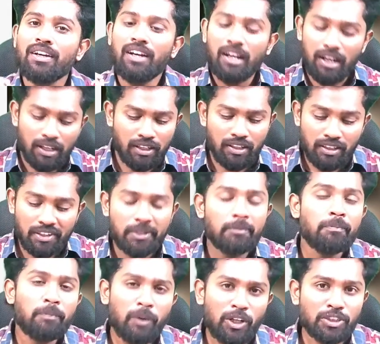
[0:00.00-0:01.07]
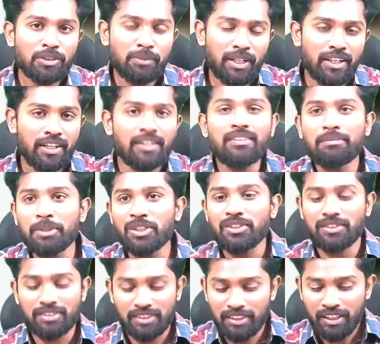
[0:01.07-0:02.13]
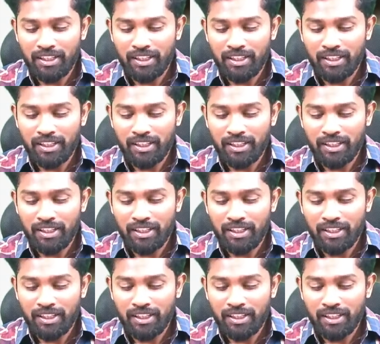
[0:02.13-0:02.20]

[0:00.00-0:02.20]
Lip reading: And possibly because